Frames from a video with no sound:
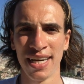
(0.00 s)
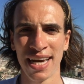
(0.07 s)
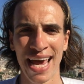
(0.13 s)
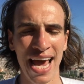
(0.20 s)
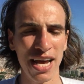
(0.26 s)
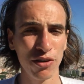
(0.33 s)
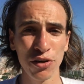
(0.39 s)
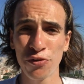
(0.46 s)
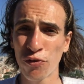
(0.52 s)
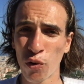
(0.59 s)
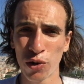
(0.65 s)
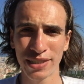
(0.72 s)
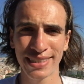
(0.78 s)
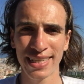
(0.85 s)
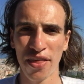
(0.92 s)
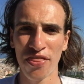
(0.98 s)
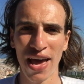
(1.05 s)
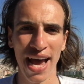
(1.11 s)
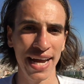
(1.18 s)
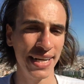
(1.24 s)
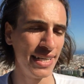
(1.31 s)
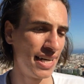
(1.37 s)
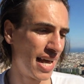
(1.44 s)
Henry Ford said
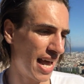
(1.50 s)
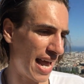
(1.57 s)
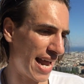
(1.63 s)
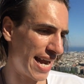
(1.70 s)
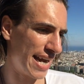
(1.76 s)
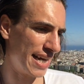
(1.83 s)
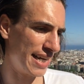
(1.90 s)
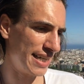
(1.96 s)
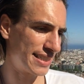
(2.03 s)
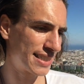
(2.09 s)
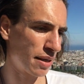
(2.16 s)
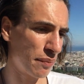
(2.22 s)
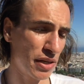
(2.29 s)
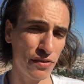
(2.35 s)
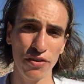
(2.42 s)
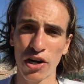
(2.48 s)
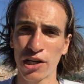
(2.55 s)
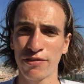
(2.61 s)
that, and it's something very,